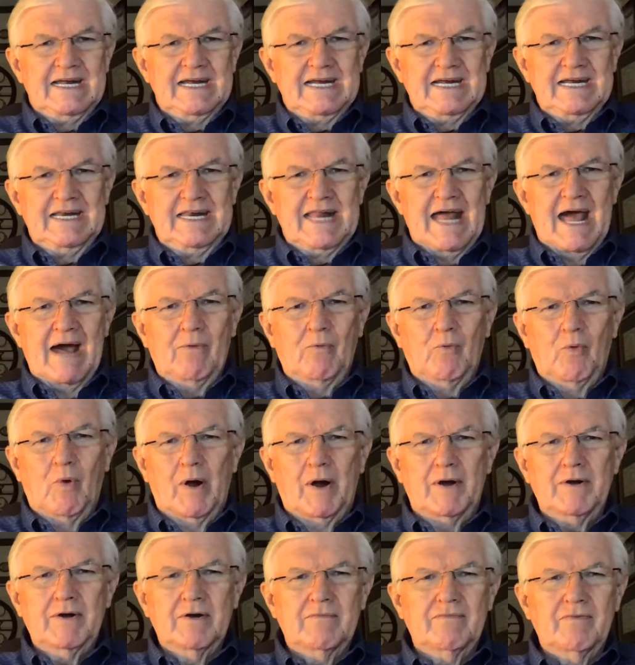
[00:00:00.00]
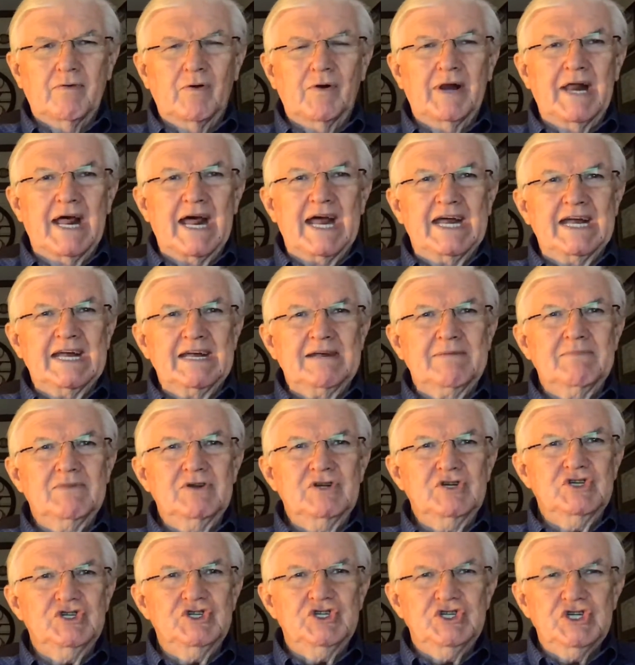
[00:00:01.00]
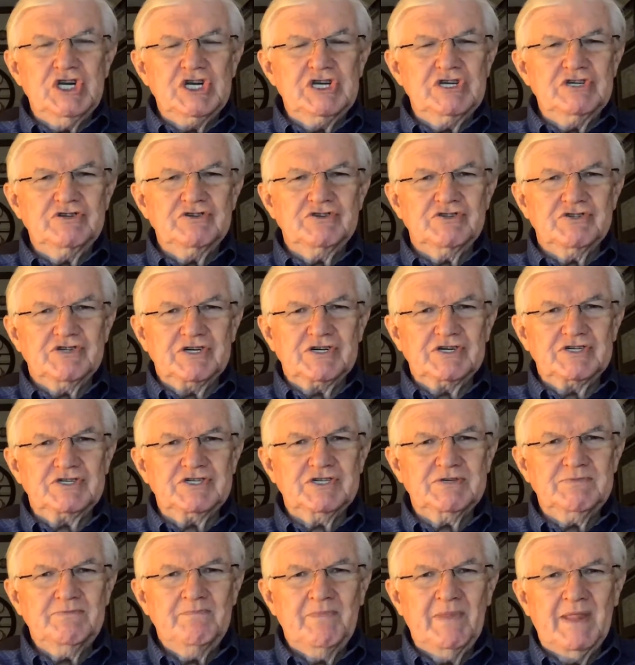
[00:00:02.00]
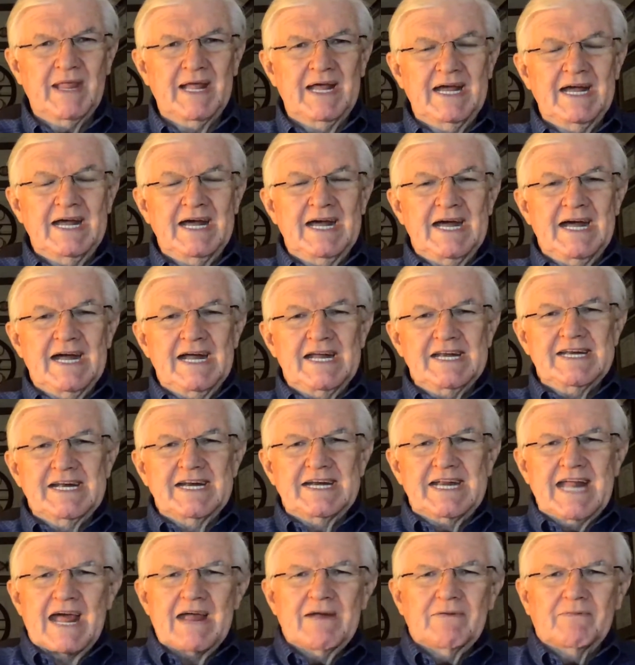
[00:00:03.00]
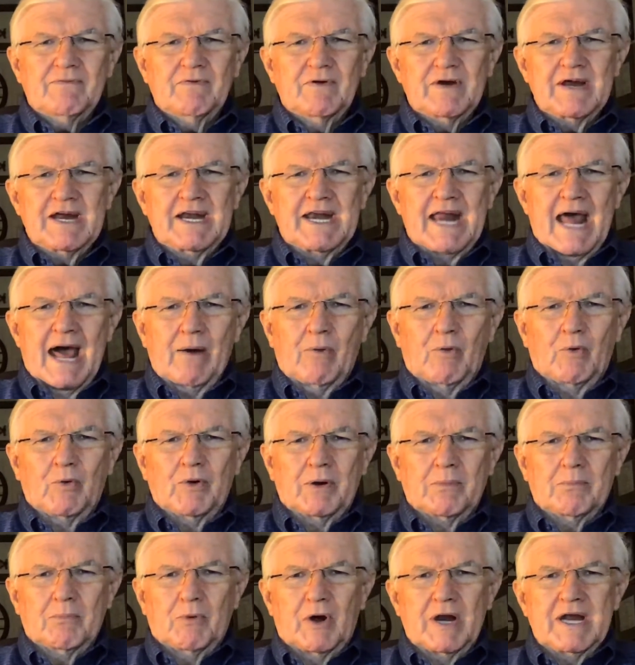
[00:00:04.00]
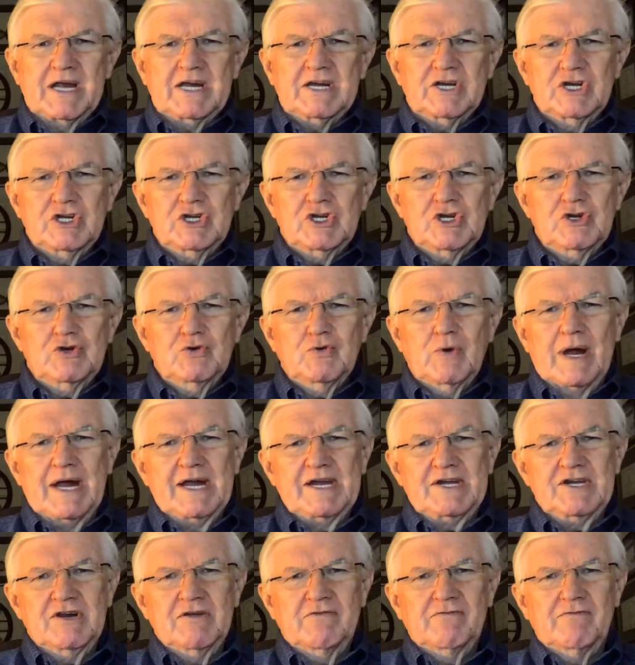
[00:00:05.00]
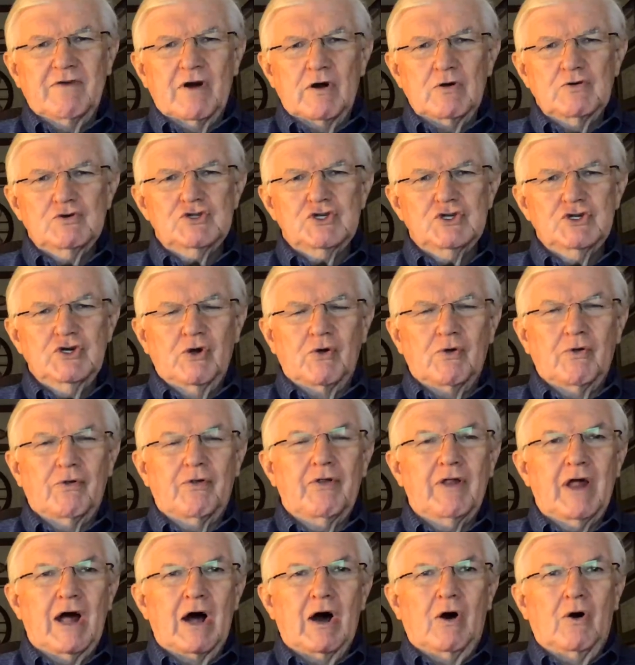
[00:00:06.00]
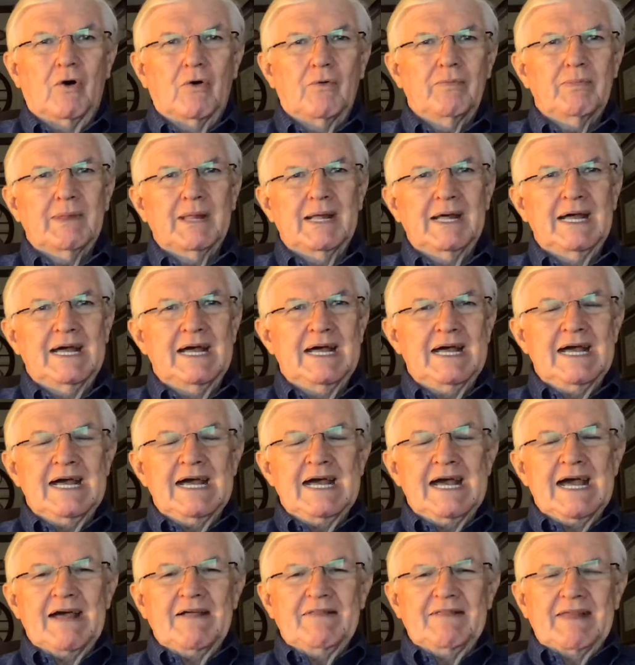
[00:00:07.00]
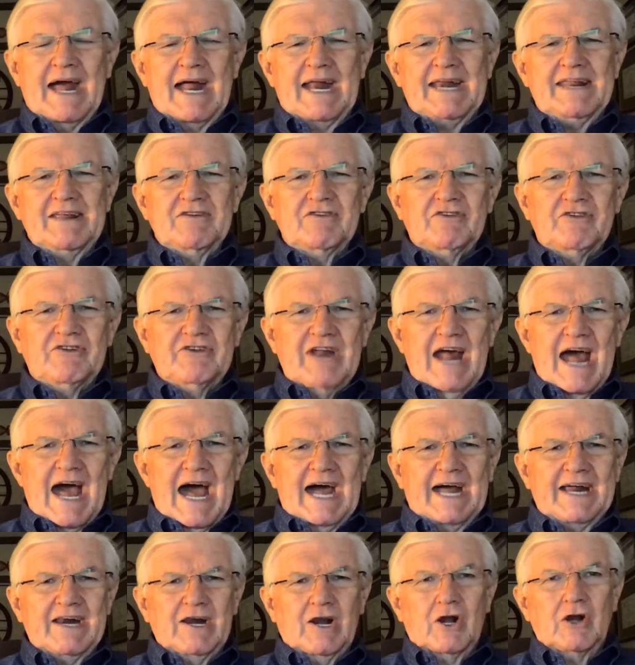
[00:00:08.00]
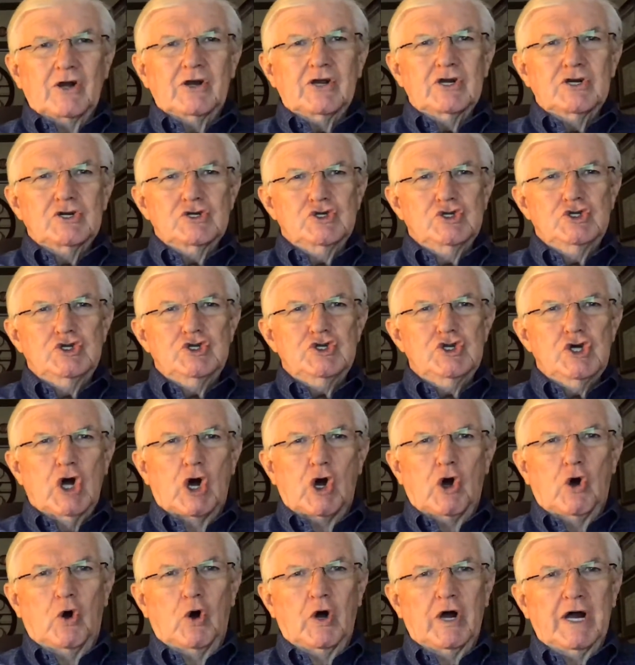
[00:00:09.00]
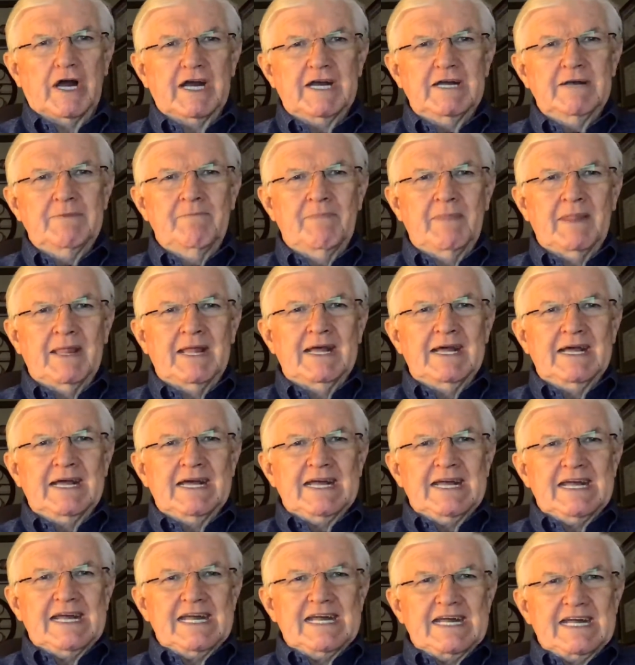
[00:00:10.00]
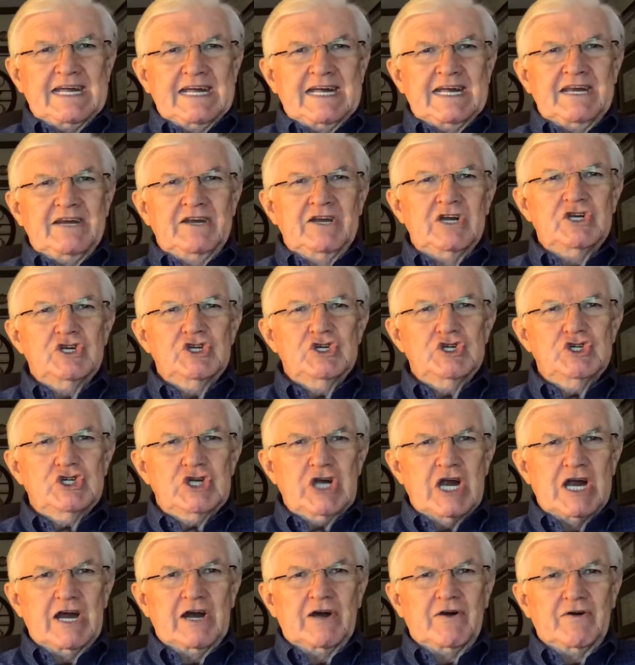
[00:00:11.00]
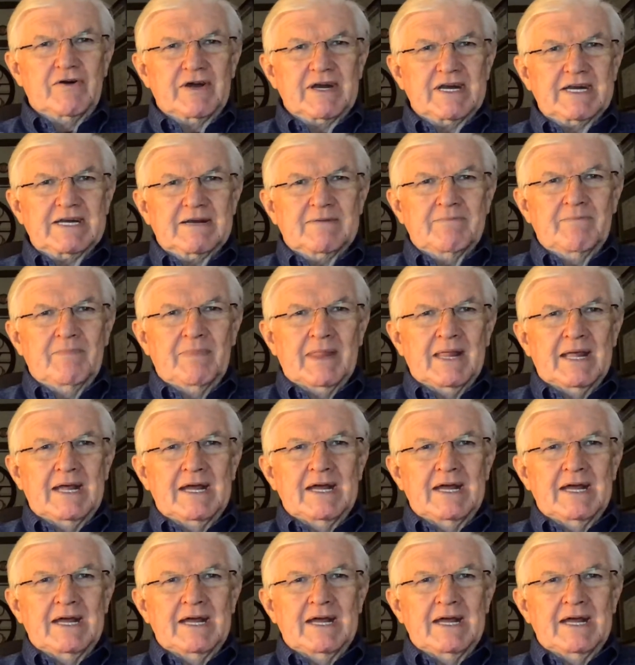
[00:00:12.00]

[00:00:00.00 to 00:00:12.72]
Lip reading: in that wonderful name, Jesus. Today, friend, I want to bring to you a devotional thought that is titled Joy in Sharing.